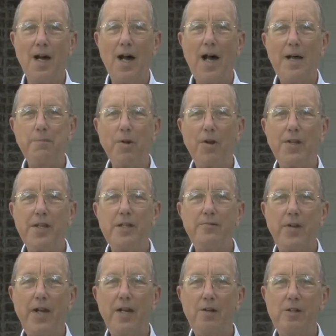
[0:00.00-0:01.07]
I
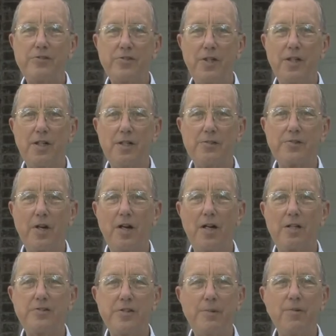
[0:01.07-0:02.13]
believe aerosols
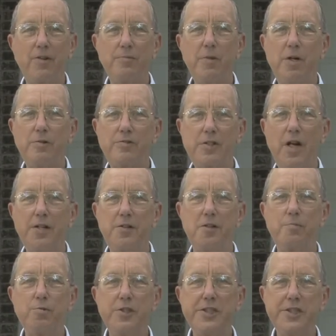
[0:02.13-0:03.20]
are some of the most
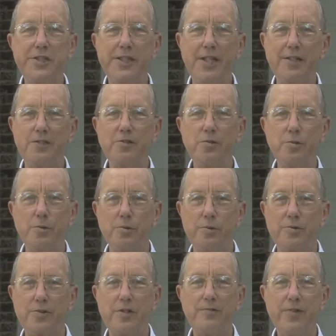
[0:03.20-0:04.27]
underappreciated
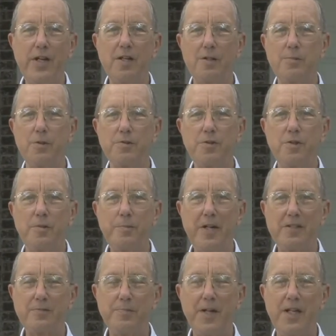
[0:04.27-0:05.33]
tools available to the
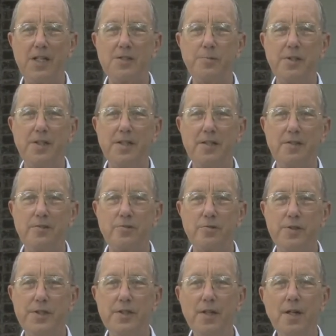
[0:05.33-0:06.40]
pest management
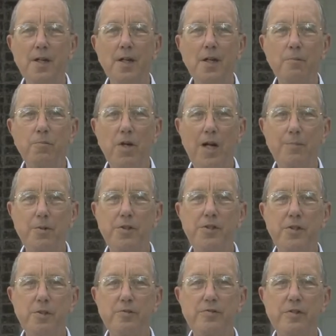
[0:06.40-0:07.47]
industry. Proper
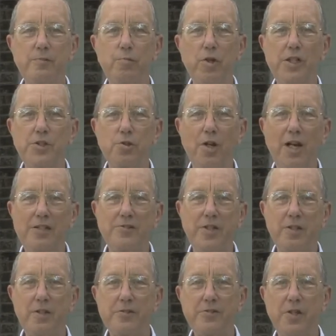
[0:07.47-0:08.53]
use of pressurized
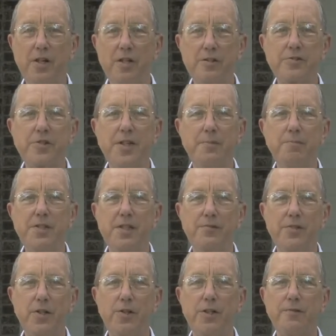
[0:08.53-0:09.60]
aerosols can be a
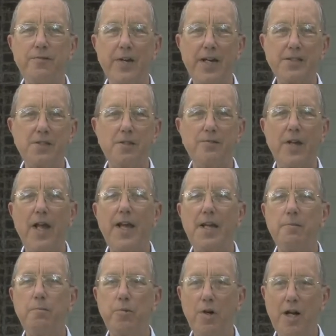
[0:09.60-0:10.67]
very effective
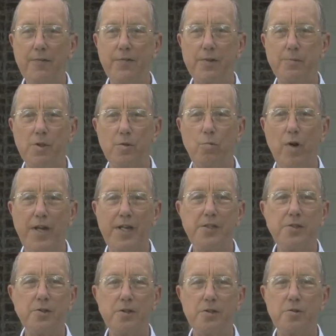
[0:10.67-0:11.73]
and profitable way
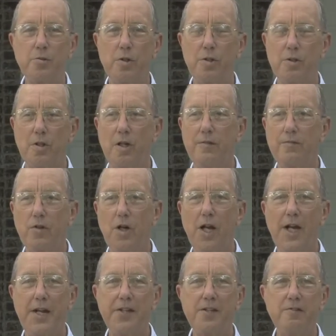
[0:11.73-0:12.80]
to control a
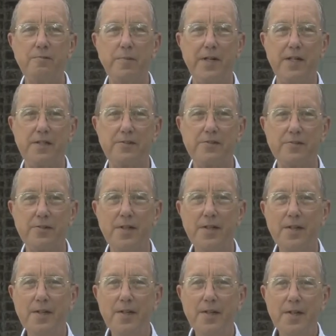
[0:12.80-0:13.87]
variety of pests.
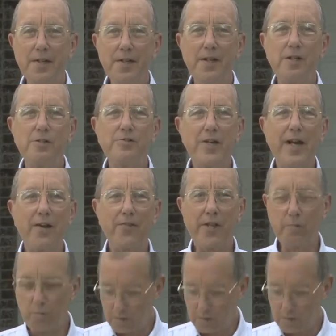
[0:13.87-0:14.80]
Here's how they